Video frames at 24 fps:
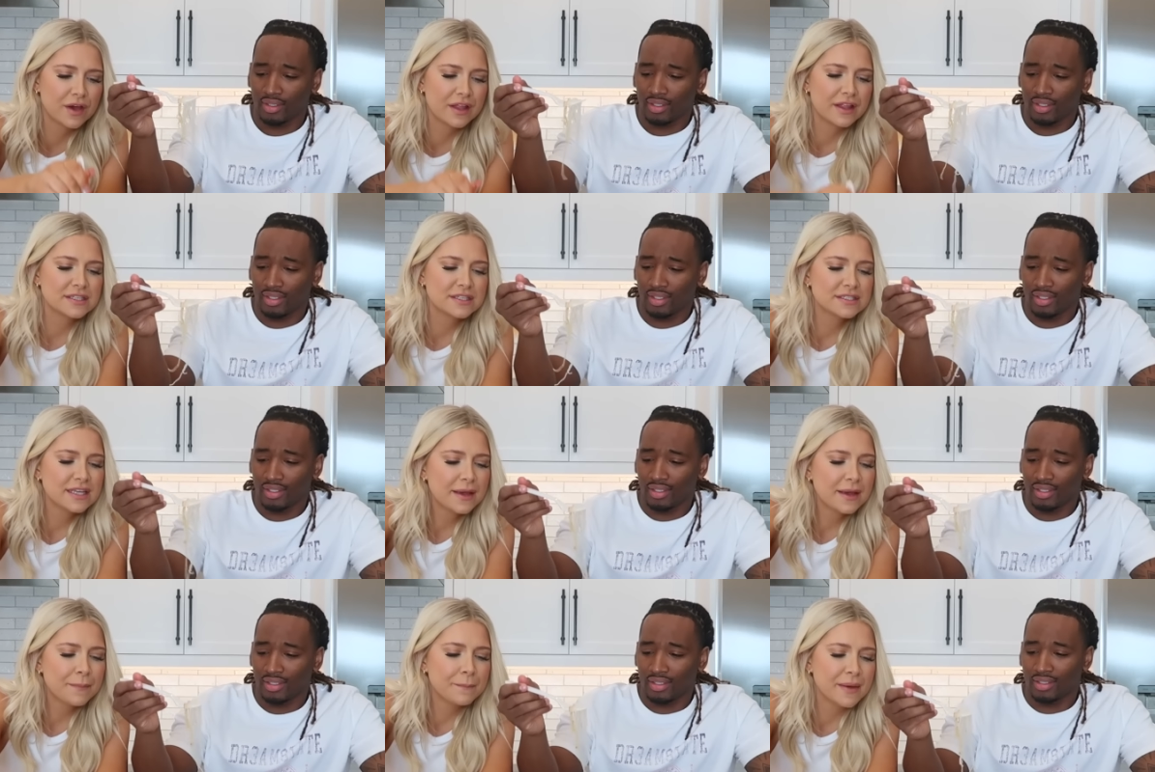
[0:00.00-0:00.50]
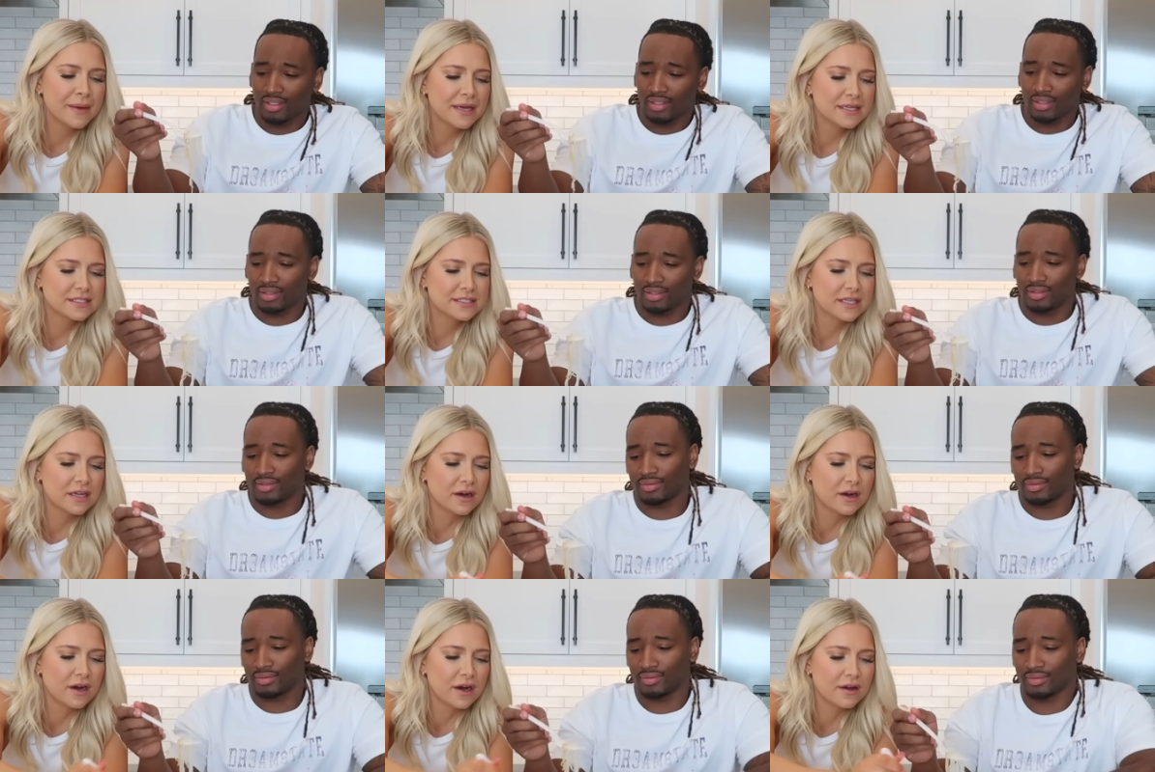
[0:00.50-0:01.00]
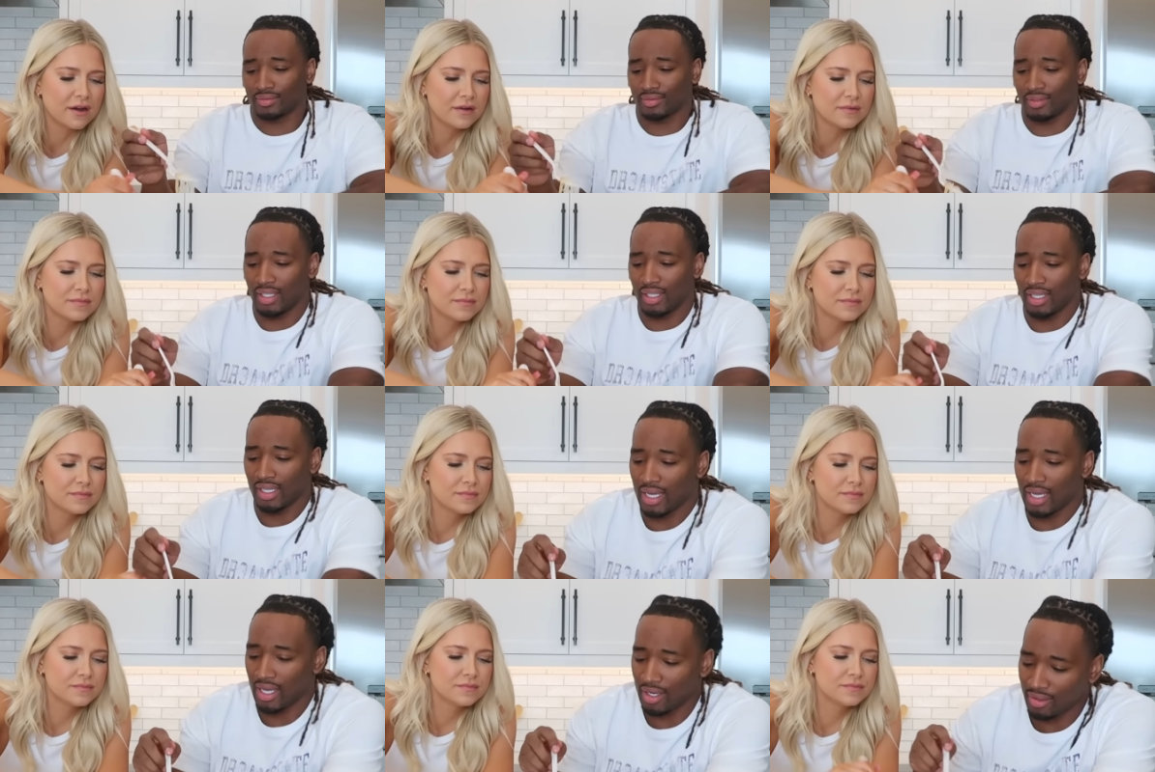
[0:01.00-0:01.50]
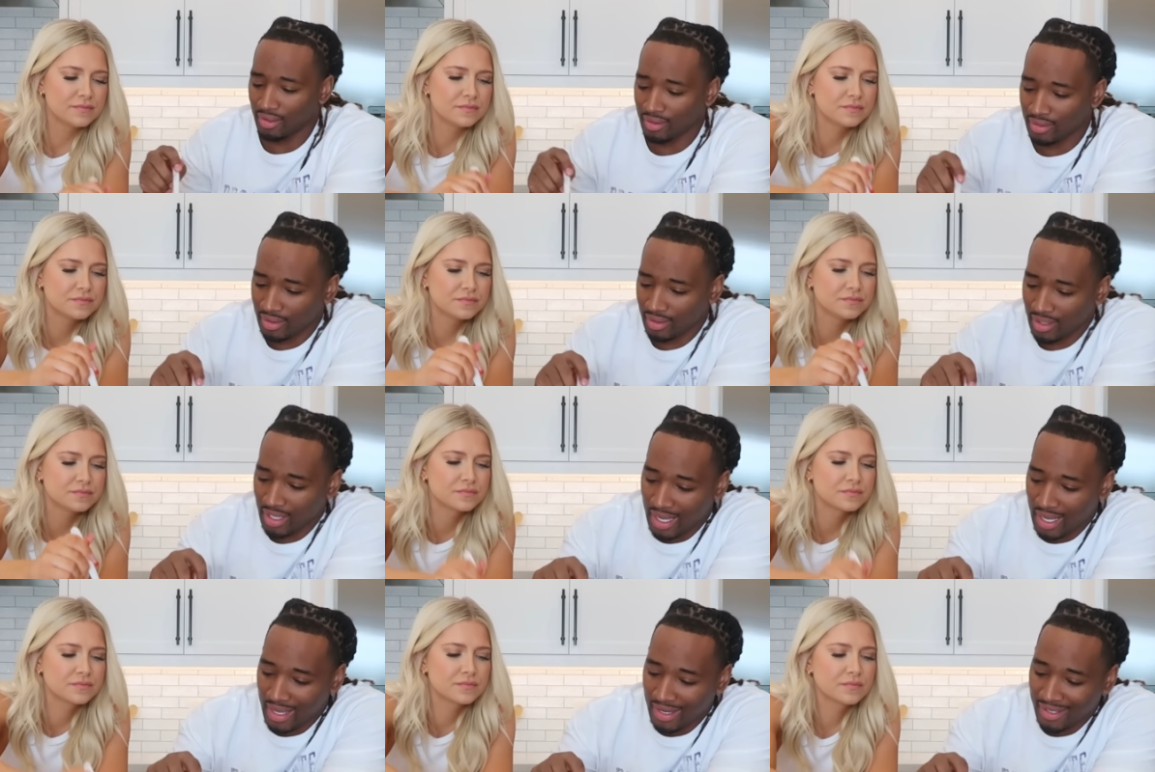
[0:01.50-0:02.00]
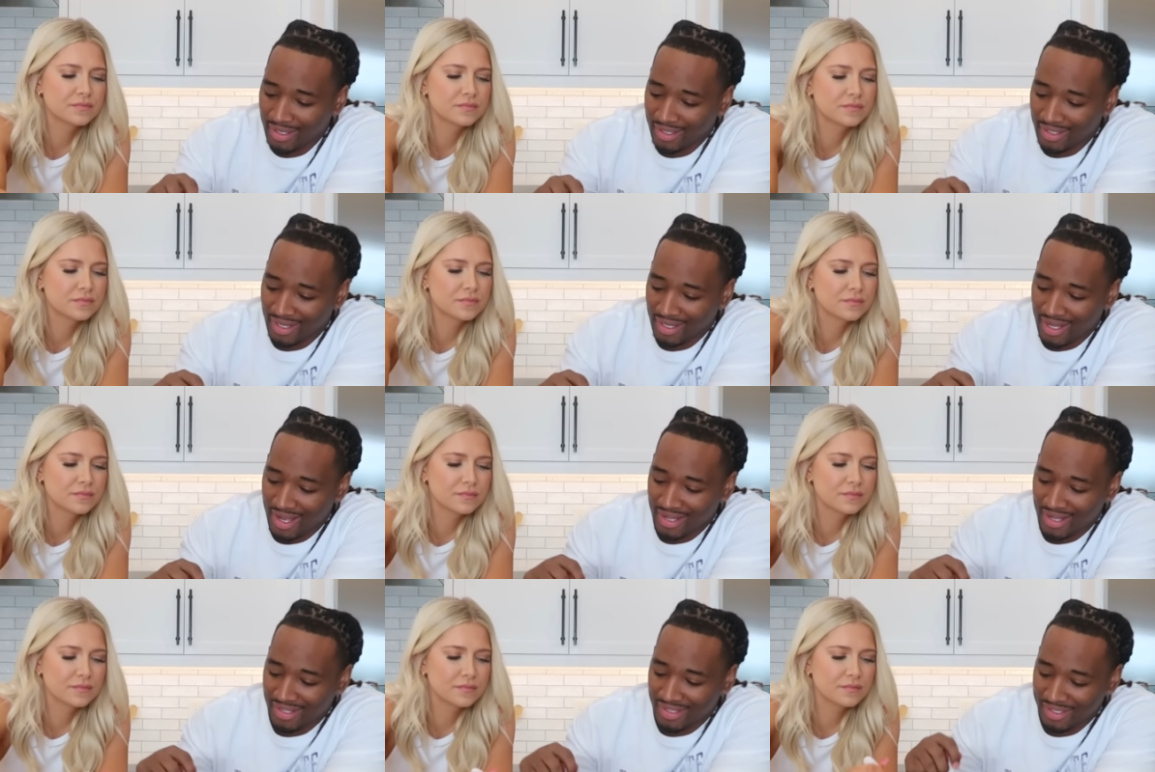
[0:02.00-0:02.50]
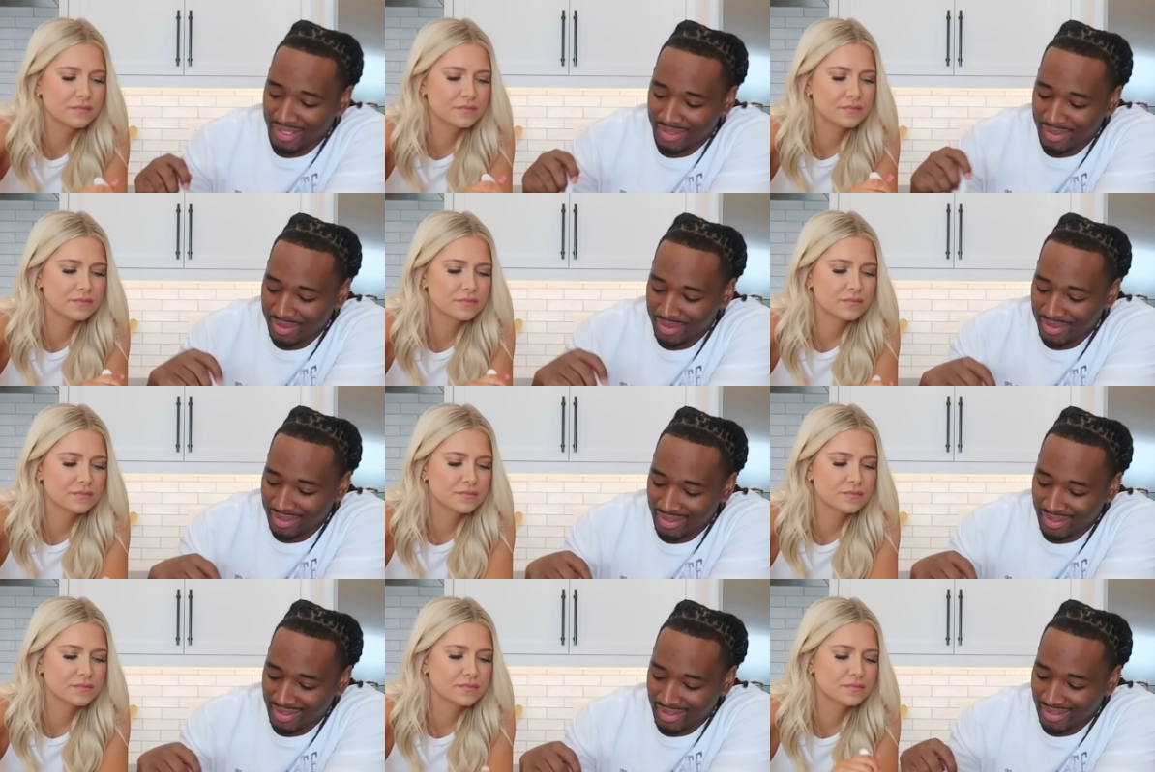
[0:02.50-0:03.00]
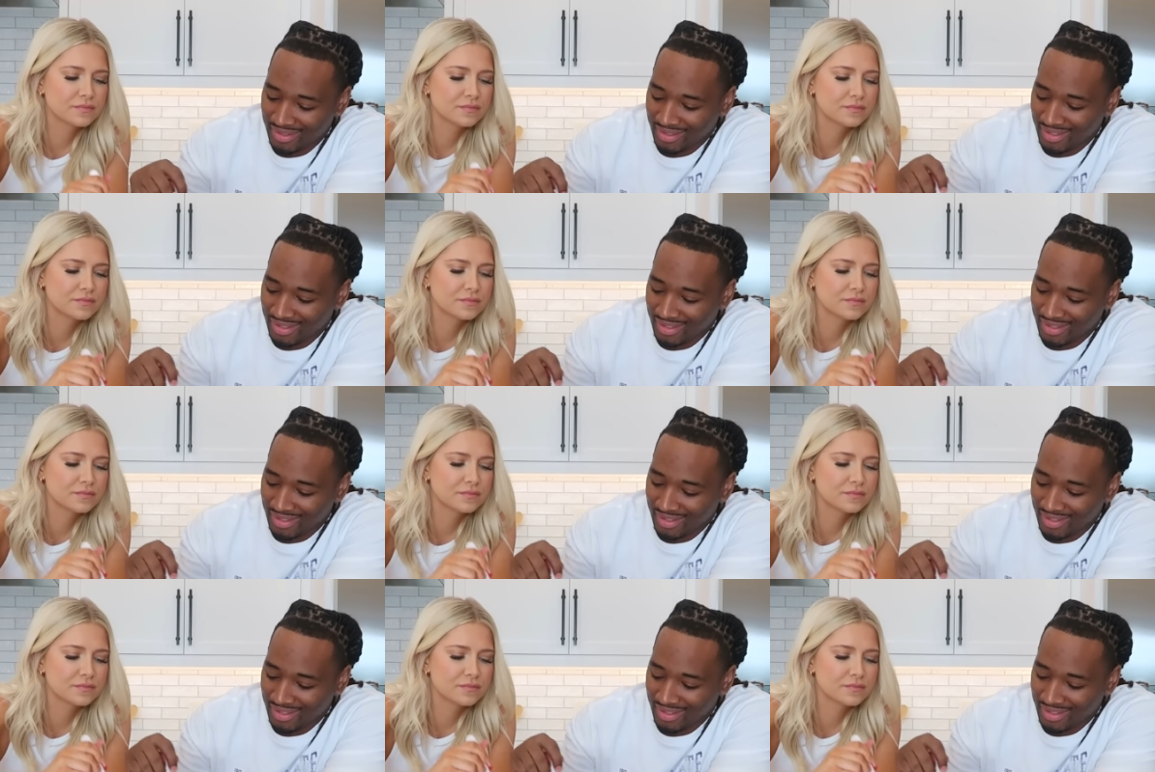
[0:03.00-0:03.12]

Speaker 1: Okay, let's like mix it up.
Speaker 2: Yeah, I don't, I ain't gonna lie. This one,